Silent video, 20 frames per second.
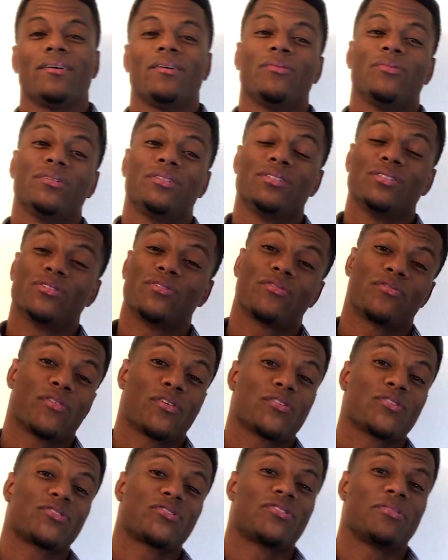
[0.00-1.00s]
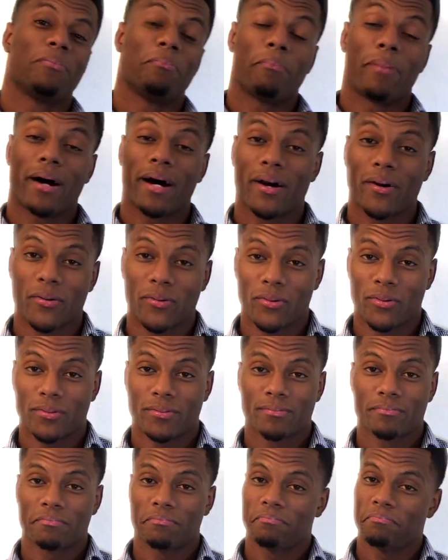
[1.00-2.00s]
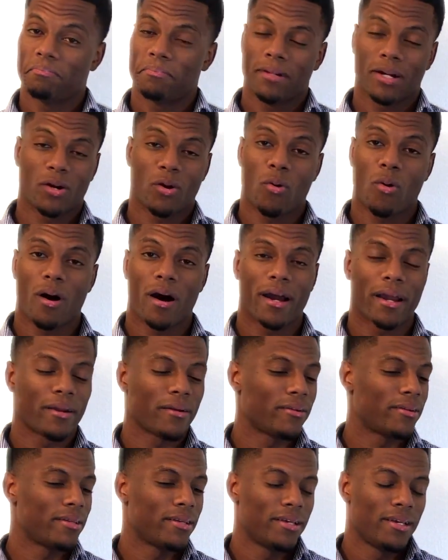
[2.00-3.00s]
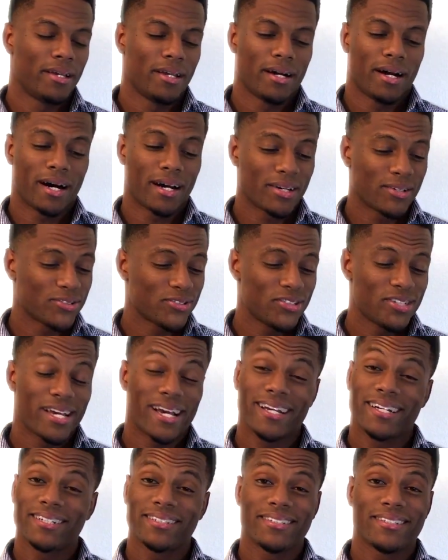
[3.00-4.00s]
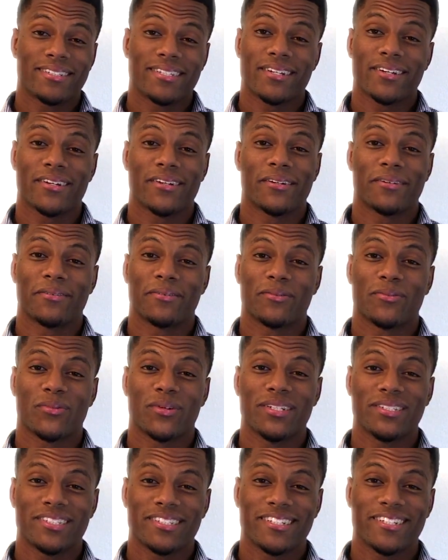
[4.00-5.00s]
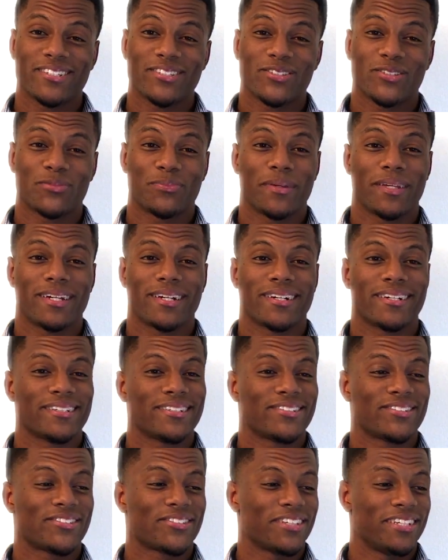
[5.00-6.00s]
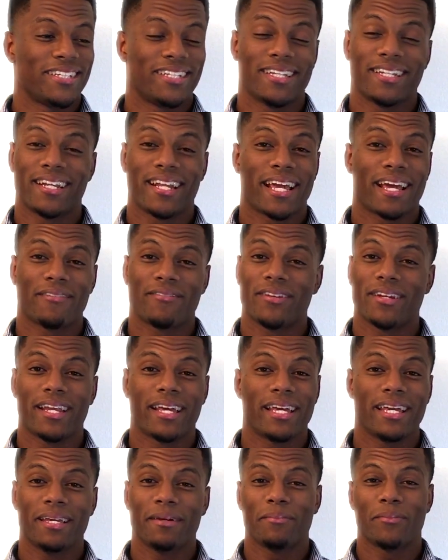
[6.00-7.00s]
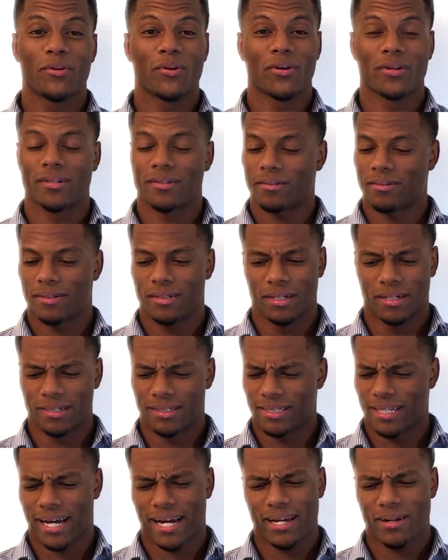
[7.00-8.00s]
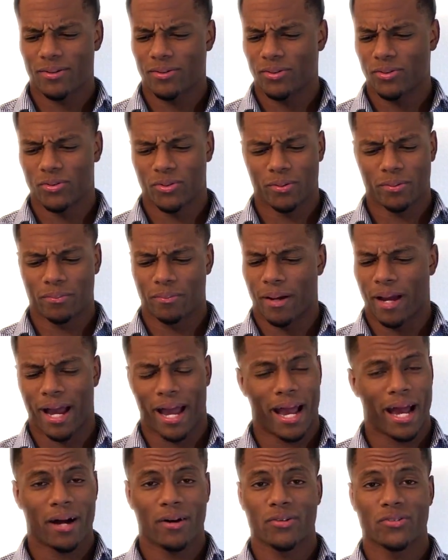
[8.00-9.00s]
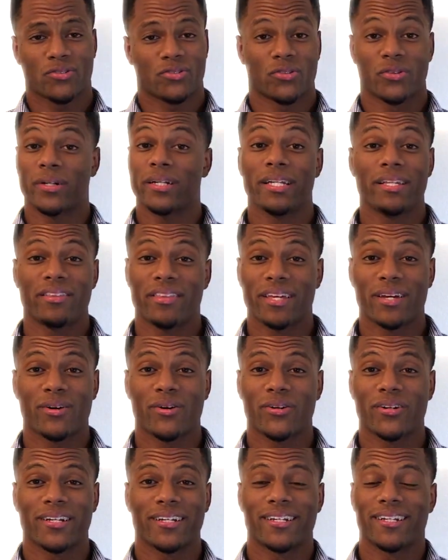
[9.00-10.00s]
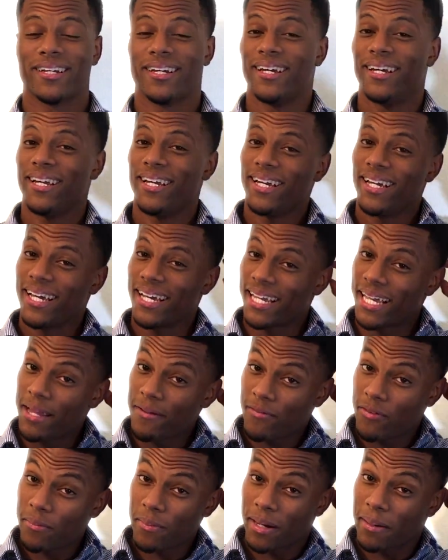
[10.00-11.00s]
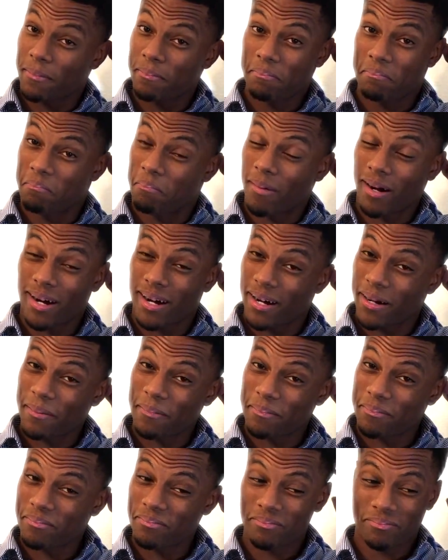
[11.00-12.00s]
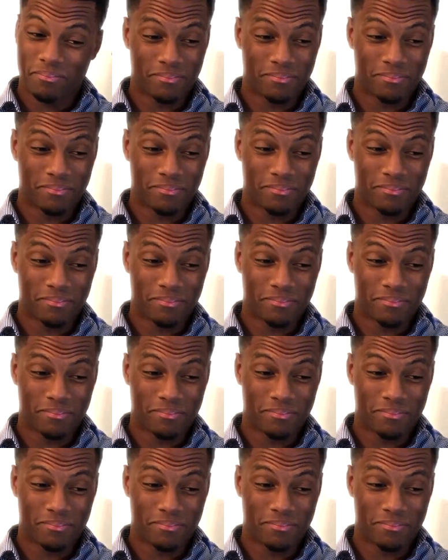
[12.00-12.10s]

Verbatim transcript: which is first bottle acquired. Honestly, I couldn't tell you. Reason is because it didn't have a name or a title or a house or anything on it. It came from my mom